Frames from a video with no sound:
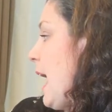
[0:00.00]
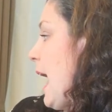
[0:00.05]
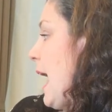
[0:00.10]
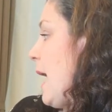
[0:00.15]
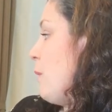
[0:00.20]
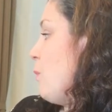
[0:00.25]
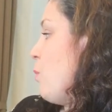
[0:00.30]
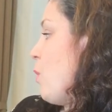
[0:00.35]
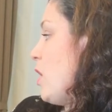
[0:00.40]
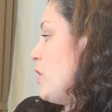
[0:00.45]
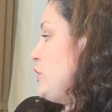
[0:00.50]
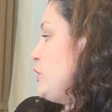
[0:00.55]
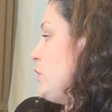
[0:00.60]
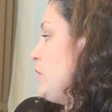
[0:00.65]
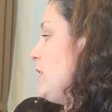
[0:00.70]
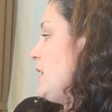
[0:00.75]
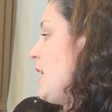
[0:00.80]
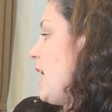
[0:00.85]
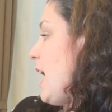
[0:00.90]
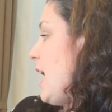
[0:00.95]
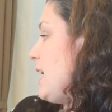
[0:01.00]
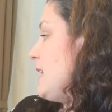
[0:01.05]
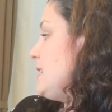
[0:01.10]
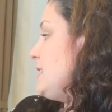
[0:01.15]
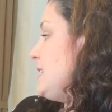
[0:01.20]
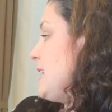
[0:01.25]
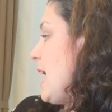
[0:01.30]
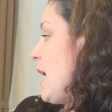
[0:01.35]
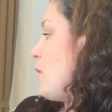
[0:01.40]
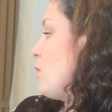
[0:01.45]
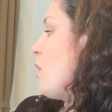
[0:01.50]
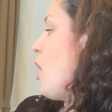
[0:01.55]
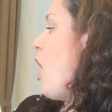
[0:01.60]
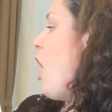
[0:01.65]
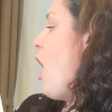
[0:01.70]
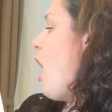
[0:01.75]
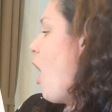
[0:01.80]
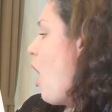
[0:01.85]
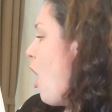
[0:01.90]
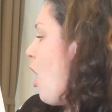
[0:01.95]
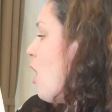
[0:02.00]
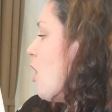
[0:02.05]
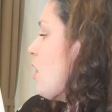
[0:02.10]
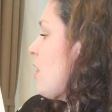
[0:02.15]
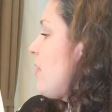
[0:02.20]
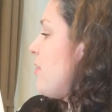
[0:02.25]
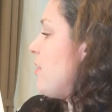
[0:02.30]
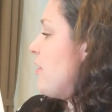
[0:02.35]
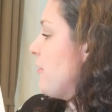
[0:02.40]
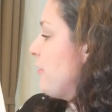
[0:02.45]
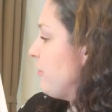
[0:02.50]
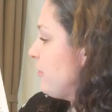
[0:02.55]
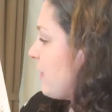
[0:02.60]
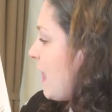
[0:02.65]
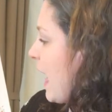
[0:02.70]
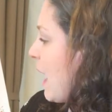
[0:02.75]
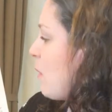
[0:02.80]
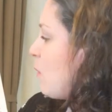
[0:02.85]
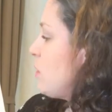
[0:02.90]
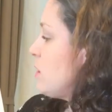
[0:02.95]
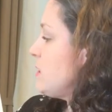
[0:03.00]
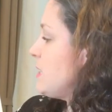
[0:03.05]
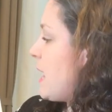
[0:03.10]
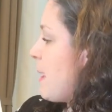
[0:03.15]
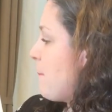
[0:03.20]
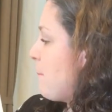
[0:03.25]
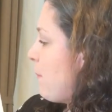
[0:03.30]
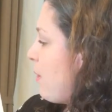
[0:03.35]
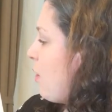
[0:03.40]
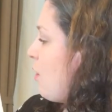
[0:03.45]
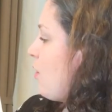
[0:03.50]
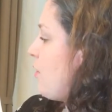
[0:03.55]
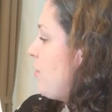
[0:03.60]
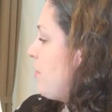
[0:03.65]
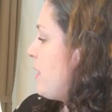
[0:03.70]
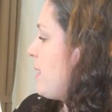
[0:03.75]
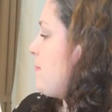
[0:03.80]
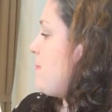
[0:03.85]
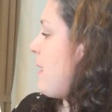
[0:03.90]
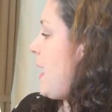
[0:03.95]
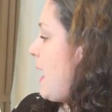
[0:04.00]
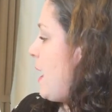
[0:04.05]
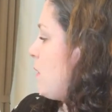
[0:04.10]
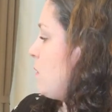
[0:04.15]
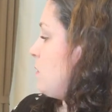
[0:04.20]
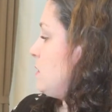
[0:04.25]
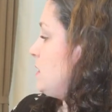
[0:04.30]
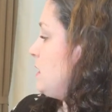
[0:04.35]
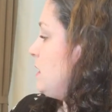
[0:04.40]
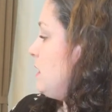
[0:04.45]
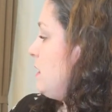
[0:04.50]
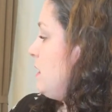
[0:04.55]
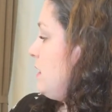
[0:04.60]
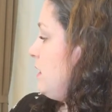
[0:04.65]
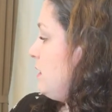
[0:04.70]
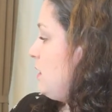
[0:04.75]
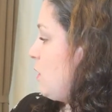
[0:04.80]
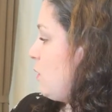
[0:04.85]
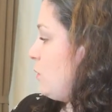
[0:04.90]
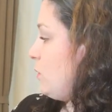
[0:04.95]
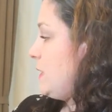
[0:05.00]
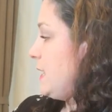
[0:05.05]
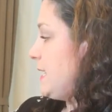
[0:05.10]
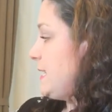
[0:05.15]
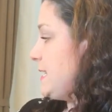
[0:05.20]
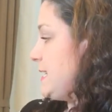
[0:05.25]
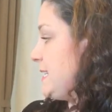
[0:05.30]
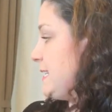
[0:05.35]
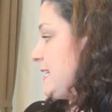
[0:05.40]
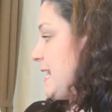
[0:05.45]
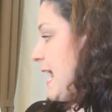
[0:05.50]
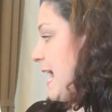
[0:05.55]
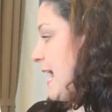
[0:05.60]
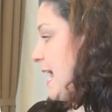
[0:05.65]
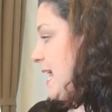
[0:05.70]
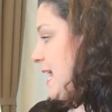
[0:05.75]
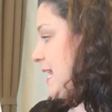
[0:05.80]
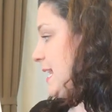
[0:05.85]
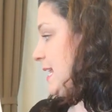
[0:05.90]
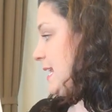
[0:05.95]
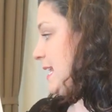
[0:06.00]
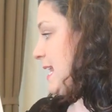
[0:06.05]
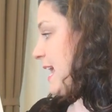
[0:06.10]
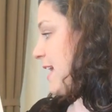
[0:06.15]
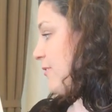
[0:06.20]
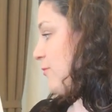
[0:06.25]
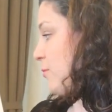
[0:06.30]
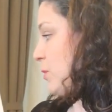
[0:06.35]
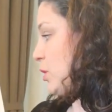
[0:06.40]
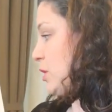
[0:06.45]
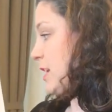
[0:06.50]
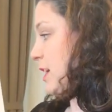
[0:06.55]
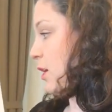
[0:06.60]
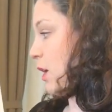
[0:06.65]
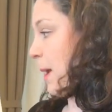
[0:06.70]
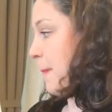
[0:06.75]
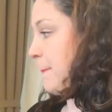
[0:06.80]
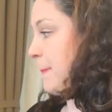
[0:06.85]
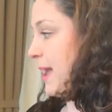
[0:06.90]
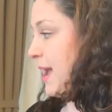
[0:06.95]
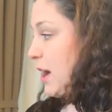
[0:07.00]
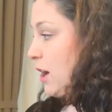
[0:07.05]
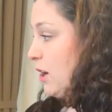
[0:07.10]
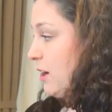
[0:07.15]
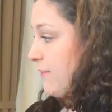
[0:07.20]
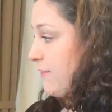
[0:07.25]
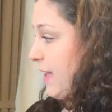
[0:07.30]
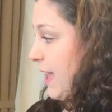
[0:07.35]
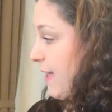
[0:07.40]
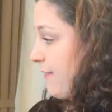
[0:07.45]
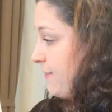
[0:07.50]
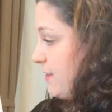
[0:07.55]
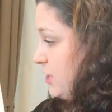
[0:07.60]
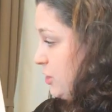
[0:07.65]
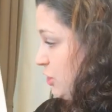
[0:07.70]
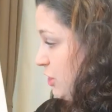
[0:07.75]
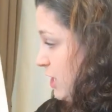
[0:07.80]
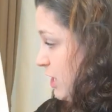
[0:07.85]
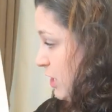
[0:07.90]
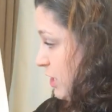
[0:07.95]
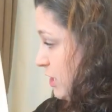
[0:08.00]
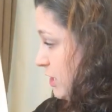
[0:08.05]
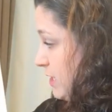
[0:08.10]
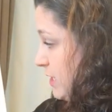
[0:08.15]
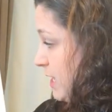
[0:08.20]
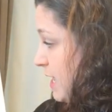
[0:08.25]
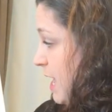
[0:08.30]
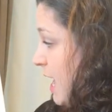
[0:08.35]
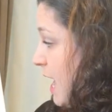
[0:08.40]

"I want you to cut down all the flowers and pull them out," the old lady said, and gave Munir a pair of heavy shears.